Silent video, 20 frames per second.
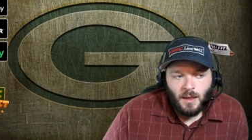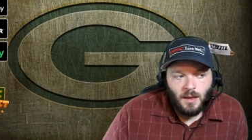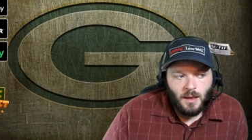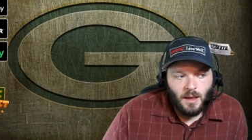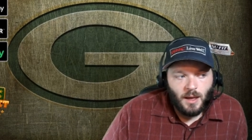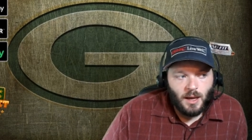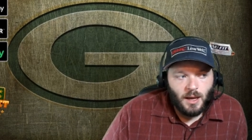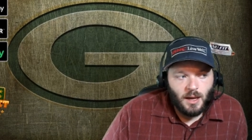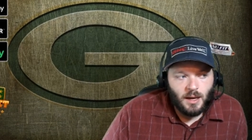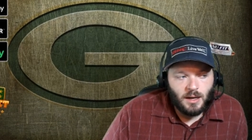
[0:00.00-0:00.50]

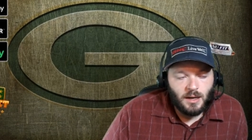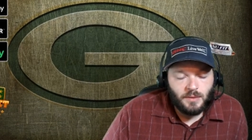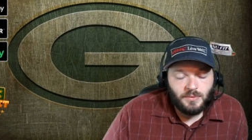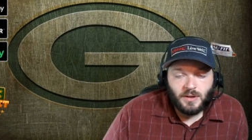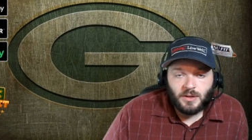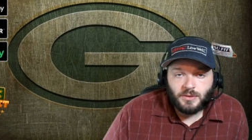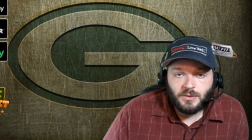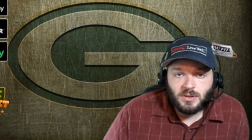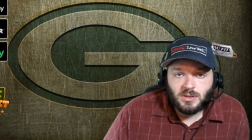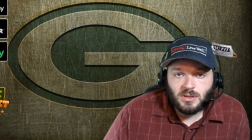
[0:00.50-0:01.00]
And I
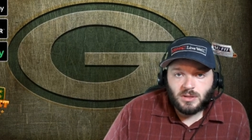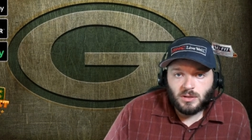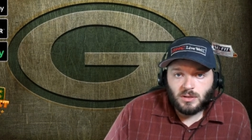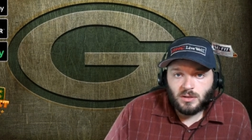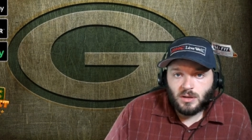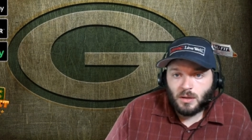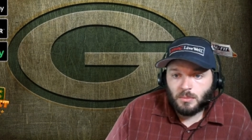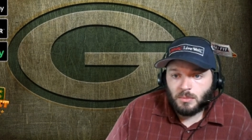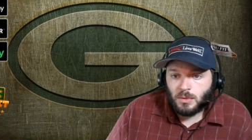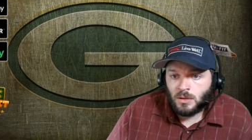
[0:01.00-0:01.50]
found this little
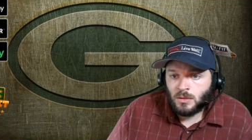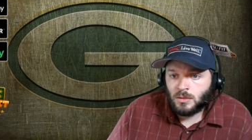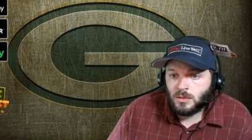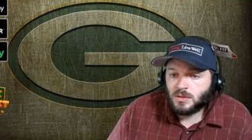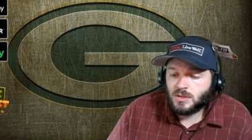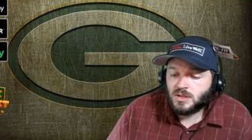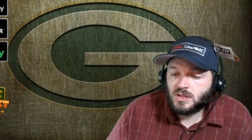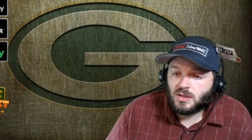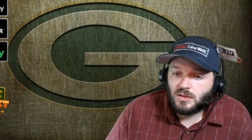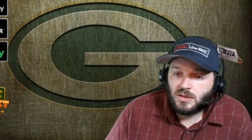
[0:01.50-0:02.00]
number.
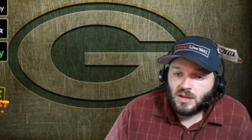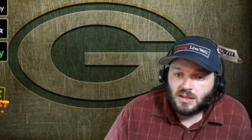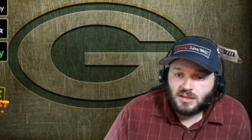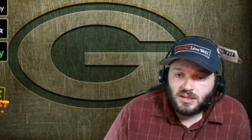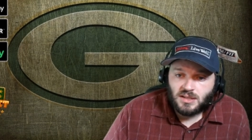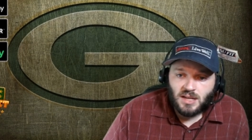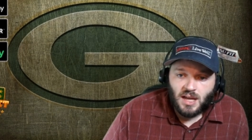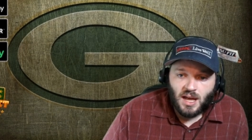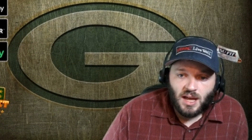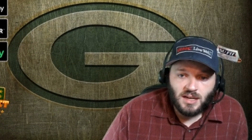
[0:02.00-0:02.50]
It's still got
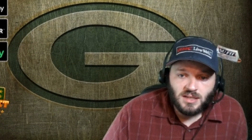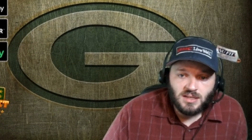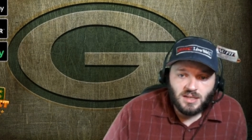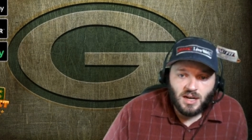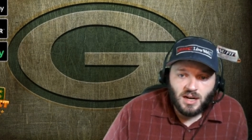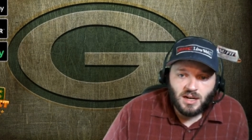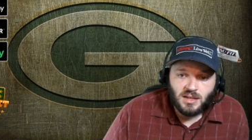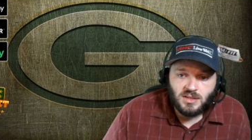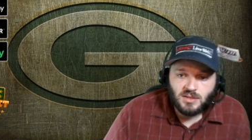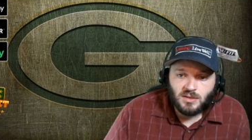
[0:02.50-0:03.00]
the tags
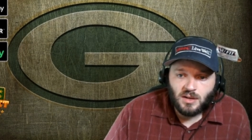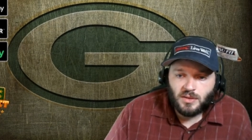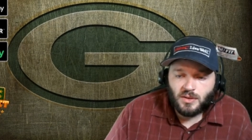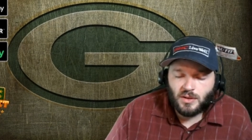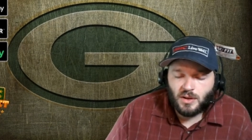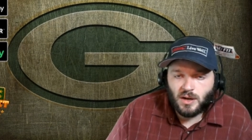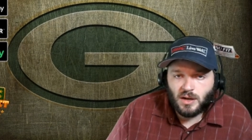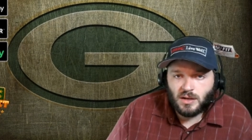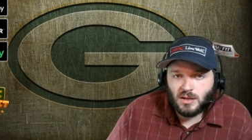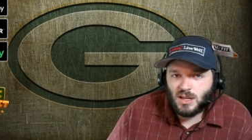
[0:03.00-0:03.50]
on it, so I
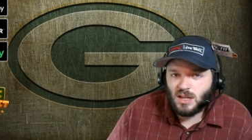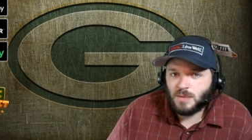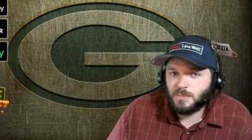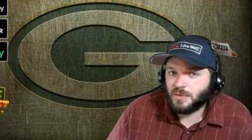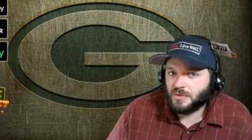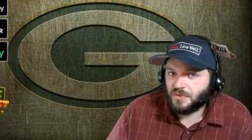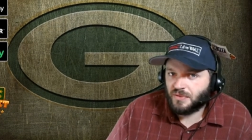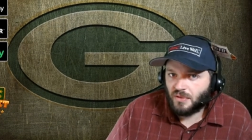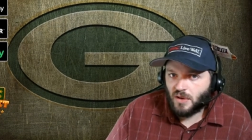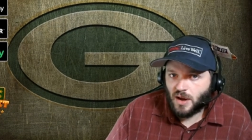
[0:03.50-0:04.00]
thought I'd keep
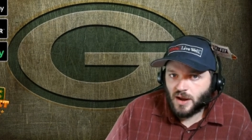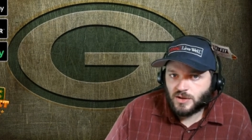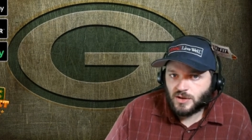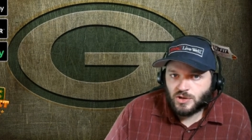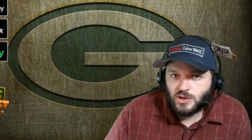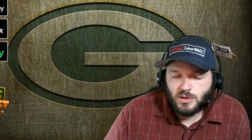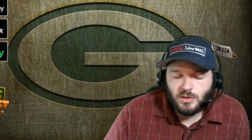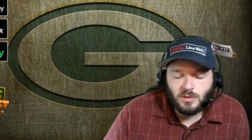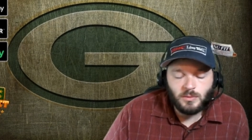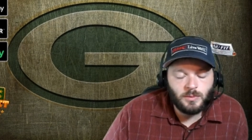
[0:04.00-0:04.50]
it
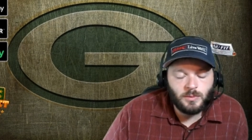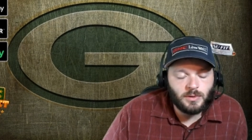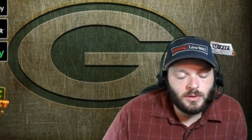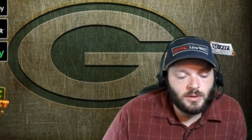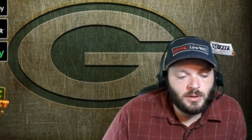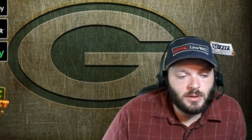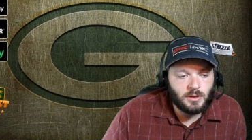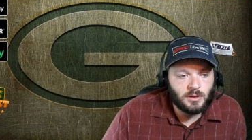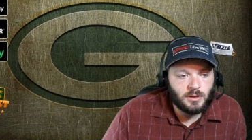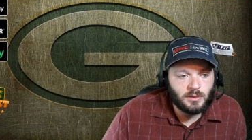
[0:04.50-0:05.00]
fresh with
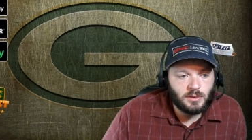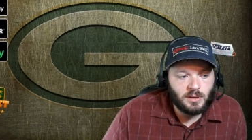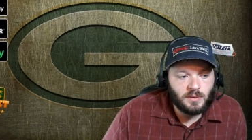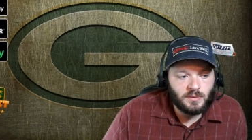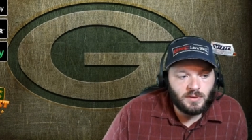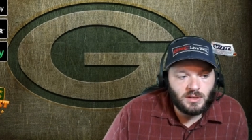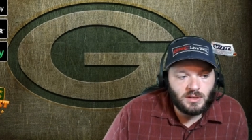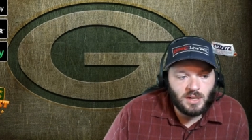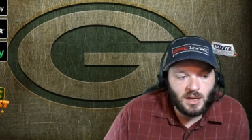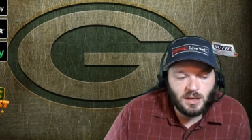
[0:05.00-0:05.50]
the leave
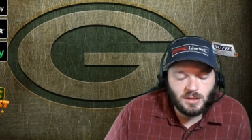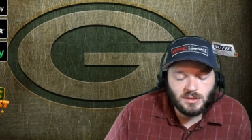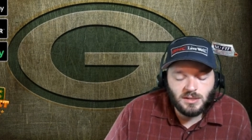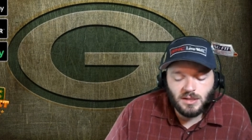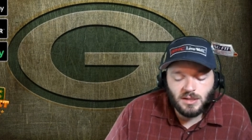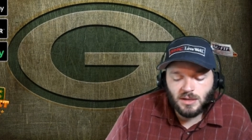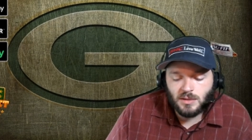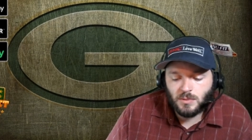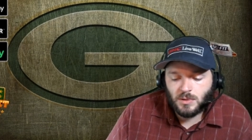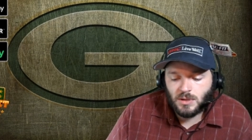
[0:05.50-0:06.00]
the tags
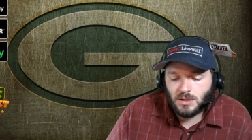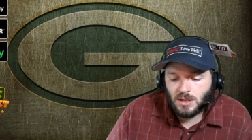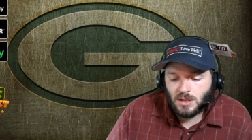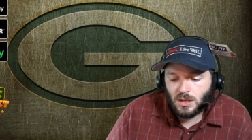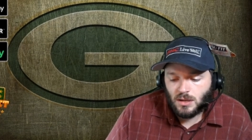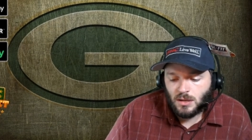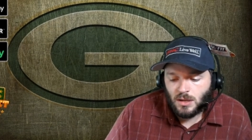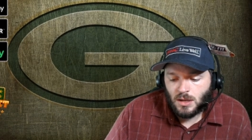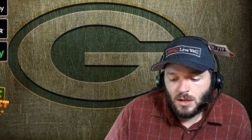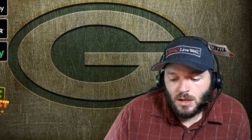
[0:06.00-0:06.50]
on and
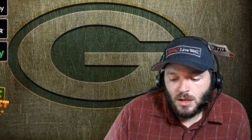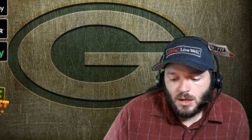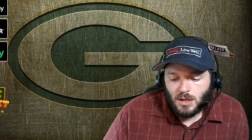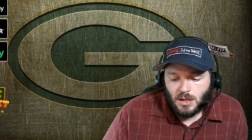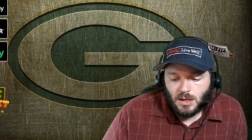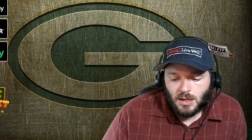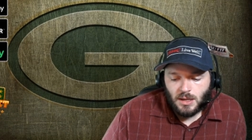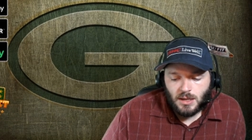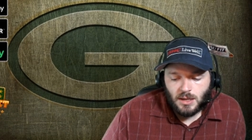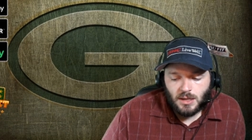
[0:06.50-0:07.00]
whatnot,
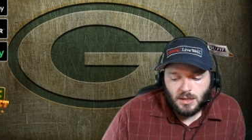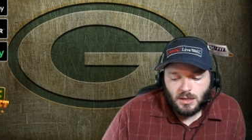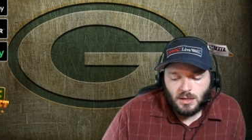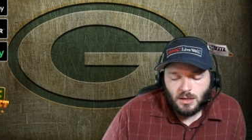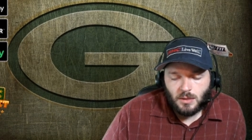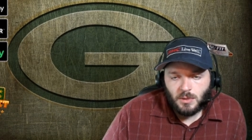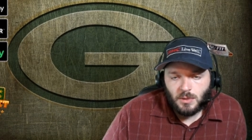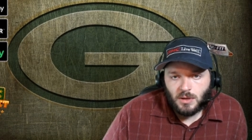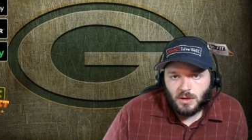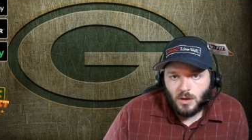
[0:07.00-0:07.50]
and
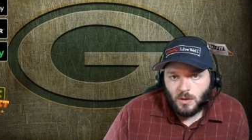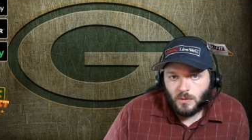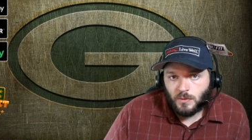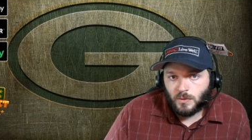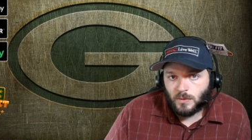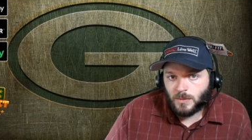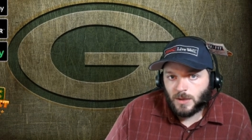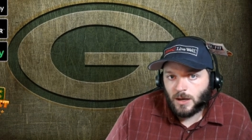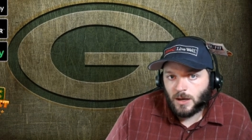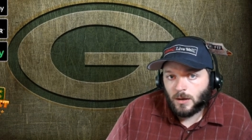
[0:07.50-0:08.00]
uh, we'd go
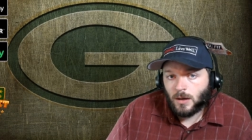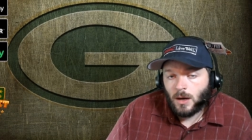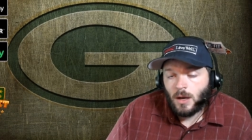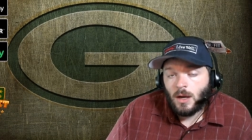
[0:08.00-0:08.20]
from there.